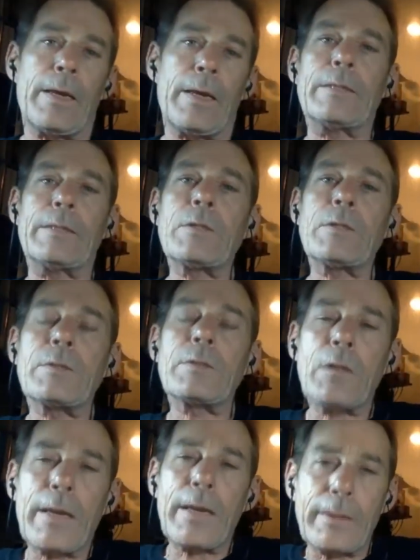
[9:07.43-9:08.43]
And this is
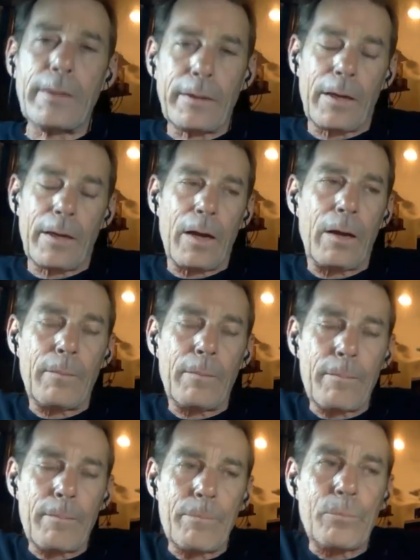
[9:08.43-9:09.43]
like,
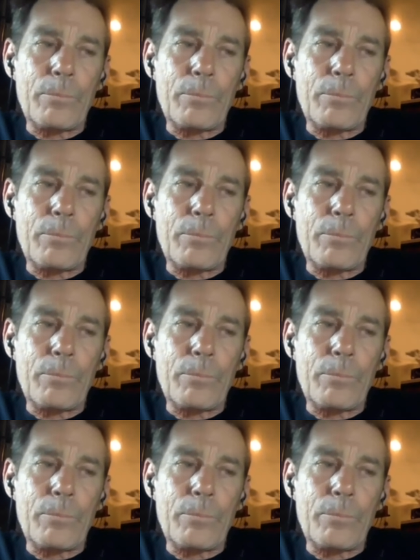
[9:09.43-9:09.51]
um,